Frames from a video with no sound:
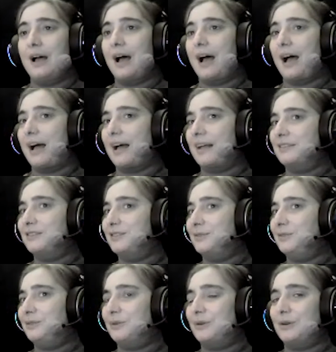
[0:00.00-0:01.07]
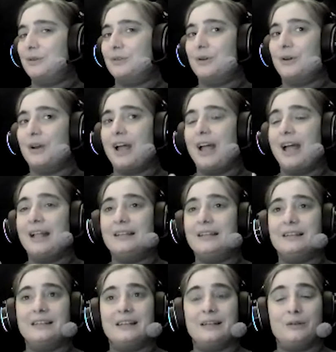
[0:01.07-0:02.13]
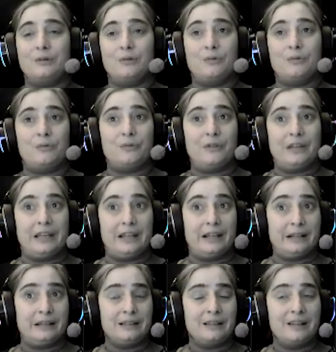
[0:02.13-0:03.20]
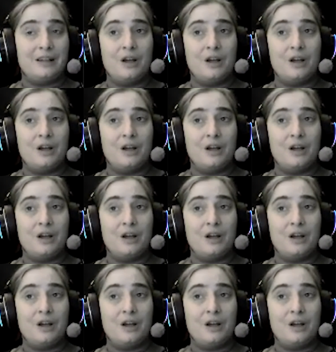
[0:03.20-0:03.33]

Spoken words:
as you turn your head. And can you feel